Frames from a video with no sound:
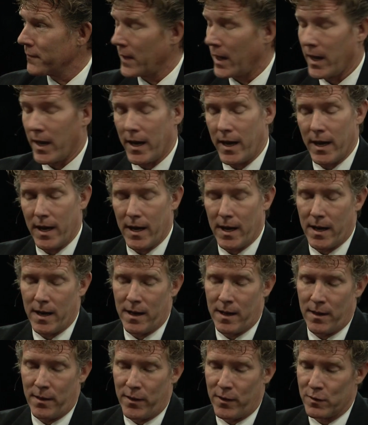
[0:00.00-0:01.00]

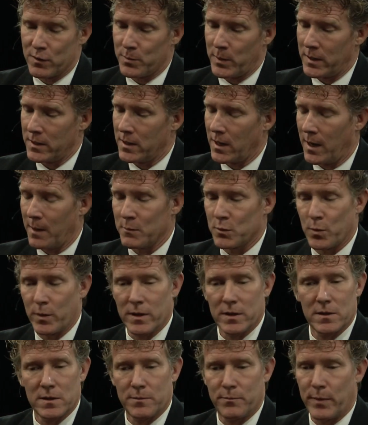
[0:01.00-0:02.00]
and there's been times when
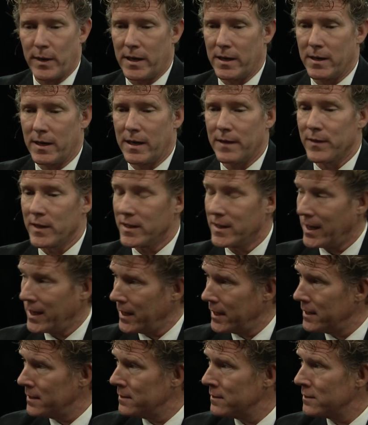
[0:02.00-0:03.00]
it's been in the
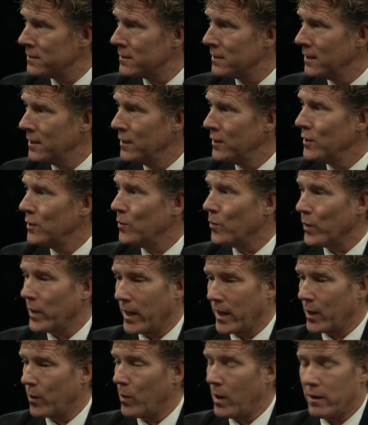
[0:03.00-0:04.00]
teens when
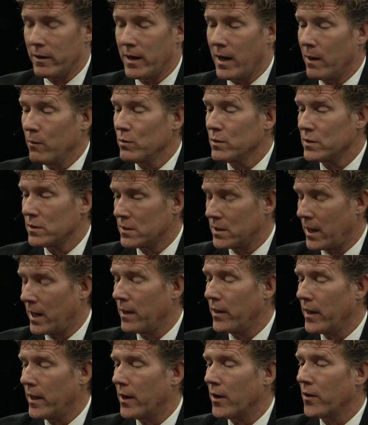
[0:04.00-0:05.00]
I go out, and I will
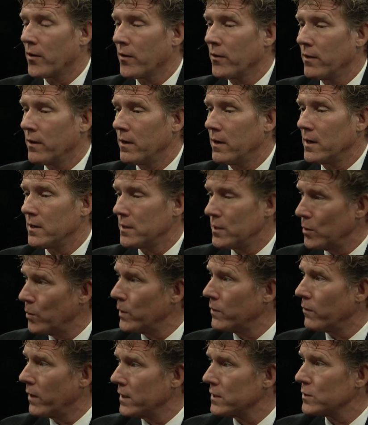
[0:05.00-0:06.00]
stay there until
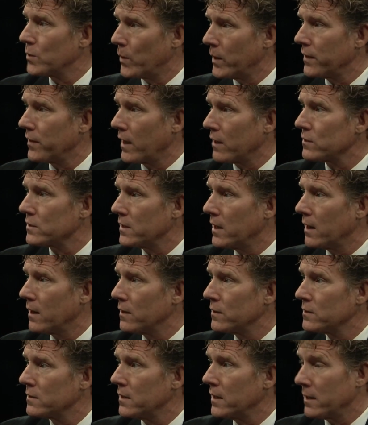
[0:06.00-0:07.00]
we raise
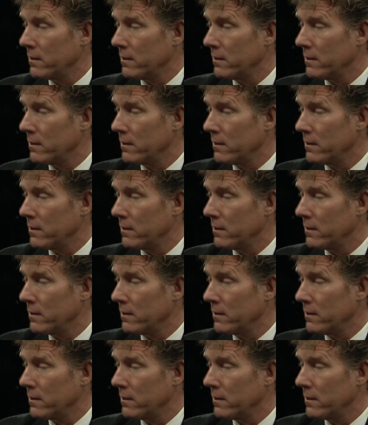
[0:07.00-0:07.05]
$20,000.